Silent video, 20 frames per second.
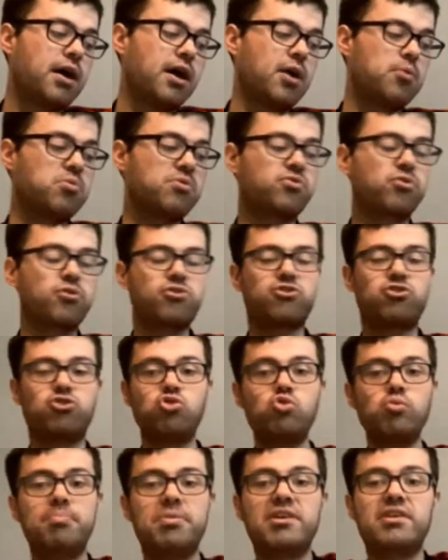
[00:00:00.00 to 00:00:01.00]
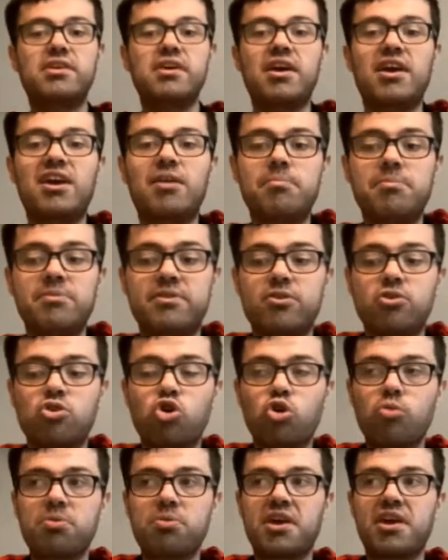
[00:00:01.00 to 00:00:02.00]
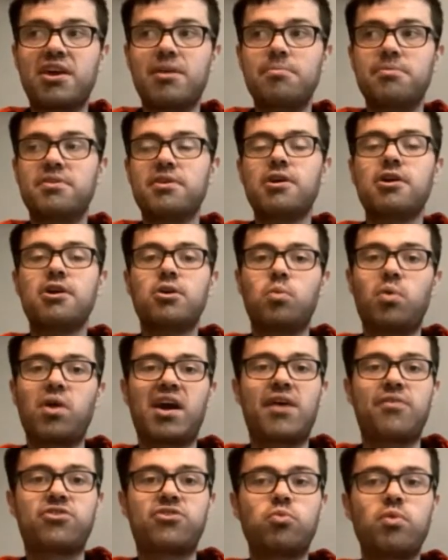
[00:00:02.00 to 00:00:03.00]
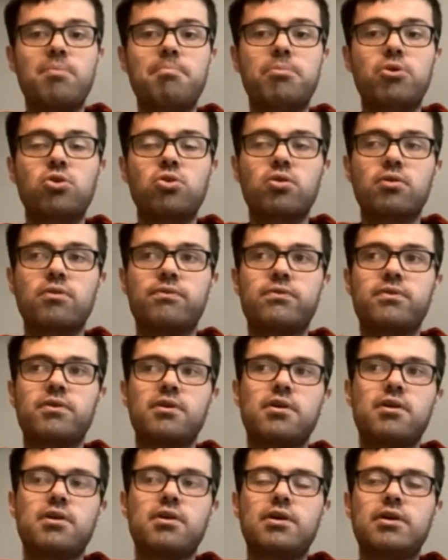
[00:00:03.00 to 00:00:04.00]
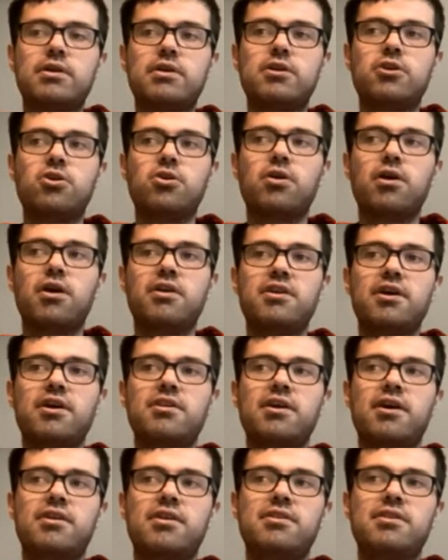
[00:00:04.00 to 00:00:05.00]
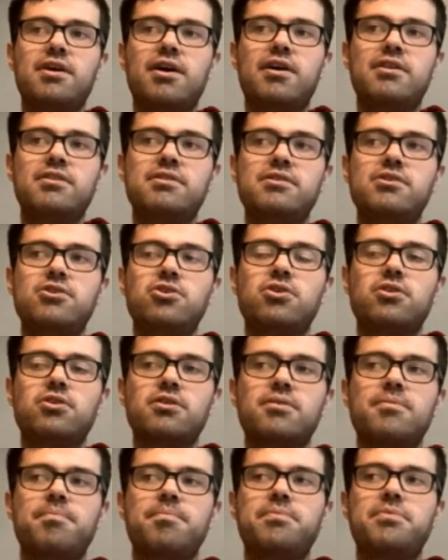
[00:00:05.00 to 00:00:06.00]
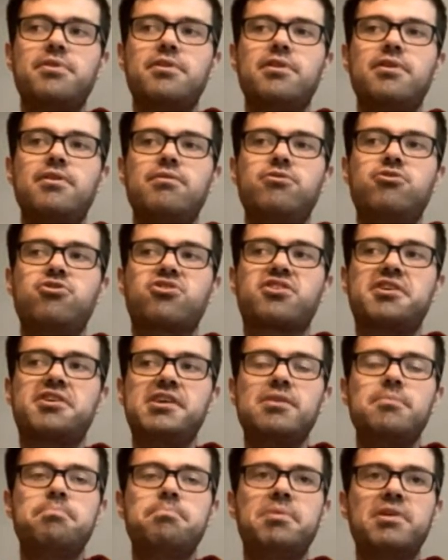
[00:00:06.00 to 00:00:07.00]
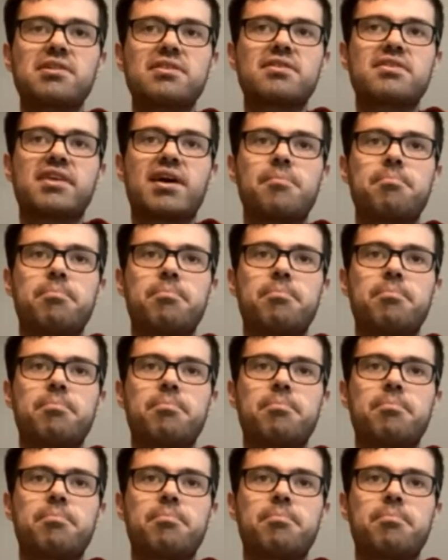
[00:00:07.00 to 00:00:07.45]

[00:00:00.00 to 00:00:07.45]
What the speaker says: We've got two big games, home games. We have to win both. And just keep building that